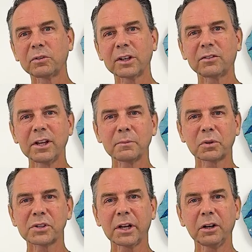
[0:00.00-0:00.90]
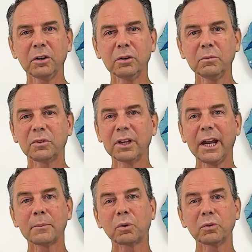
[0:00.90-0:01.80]
16% of homes in
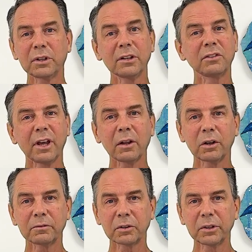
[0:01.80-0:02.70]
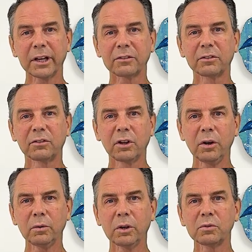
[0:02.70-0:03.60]
April did sell over list.
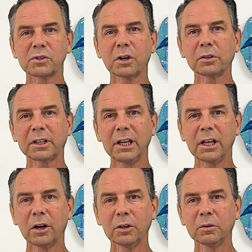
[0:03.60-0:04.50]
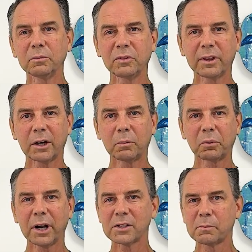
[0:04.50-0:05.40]
So those turnkey homes that are
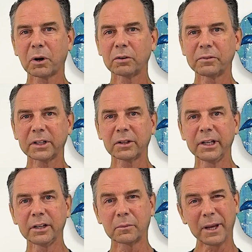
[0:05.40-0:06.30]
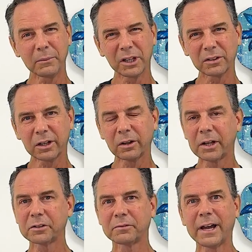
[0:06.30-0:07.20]
priced perfectly or maybe a little
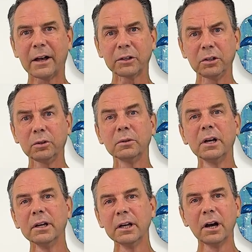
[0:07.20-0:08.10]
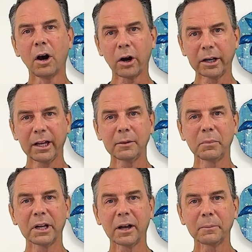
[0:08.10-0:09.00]
undervalued are getting
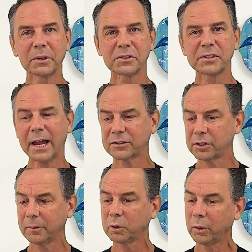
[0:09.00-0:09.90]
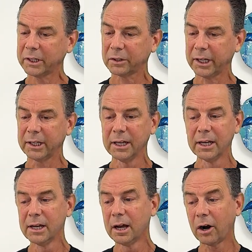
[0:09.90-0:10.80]
bid up and snatched up quickly.
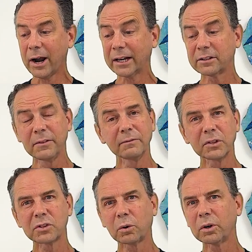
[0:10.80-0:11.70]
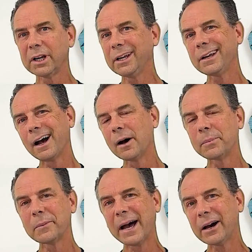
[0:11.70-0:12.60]
Our active inventory up
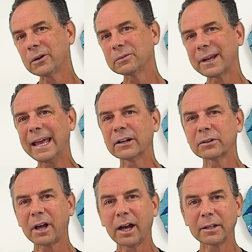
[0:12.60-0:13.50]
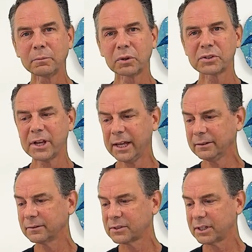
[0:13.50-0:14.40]
about 8 or
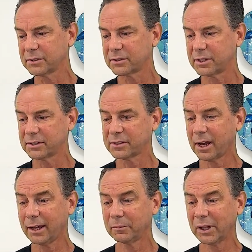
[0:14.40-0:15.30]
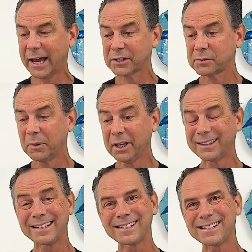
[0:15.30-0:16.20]
9% since this time last
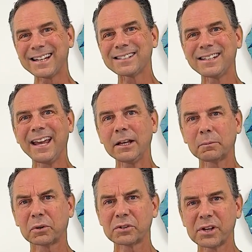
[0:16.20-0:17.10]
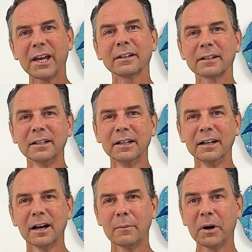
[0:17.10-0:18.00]
month and 68%
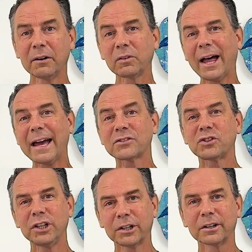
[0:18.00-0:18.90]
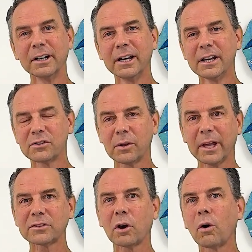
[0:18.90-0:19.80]
above last year. So
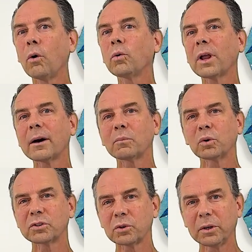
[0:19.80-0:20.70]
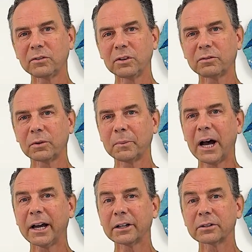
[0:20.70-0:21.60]
that's a whole lot more choices for
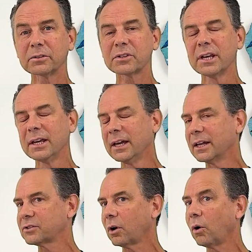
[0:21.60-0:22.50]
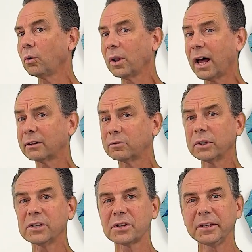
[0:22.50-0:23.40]
buyers. It's a whole lot of
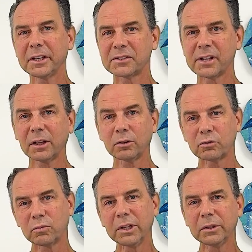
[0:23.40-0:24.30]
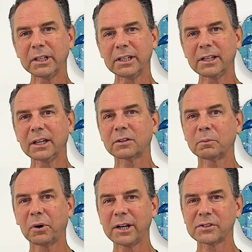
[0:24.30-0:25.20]
reason that sellers really need to get the
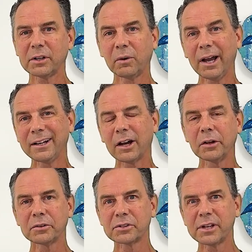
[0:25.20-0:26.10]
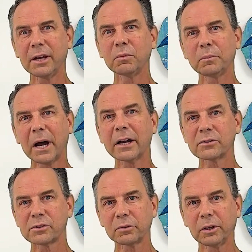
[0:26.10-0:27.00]
pricing right, understand what
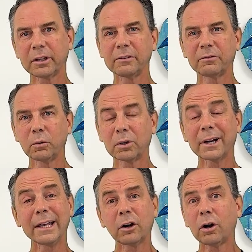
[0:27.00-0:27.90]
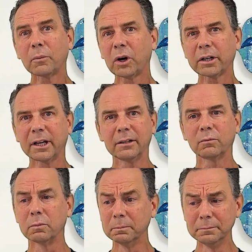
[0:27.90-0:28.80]
buyers are looking for in our market,
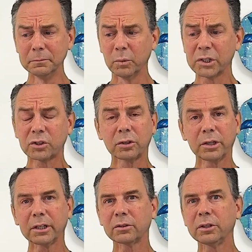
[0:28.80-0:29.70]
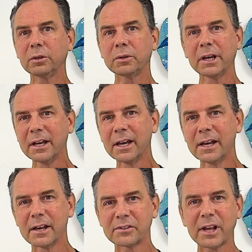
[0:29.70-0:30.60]
which could include
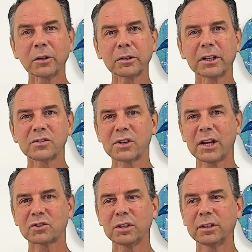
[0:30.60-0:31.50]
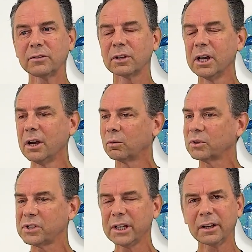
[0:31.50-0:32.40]
seller concessions. We're
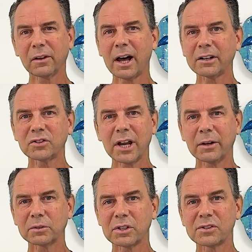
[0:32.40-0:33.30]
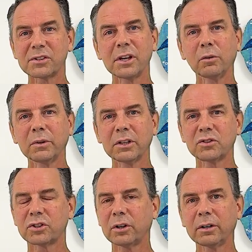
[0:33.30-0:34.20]
seeing a lot of challenges still with
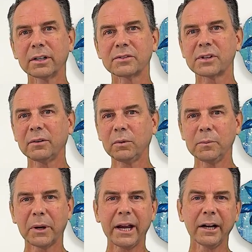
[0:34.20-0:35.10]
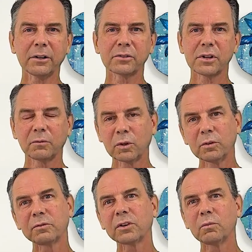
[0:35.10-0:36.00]
insurance and repairs and
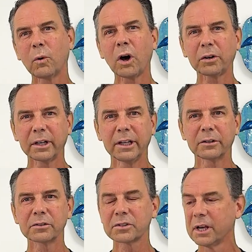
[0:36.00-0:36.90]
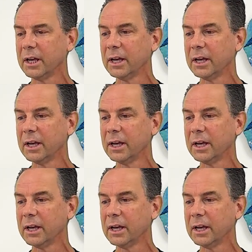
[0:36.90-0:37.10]
roofs and water heaters.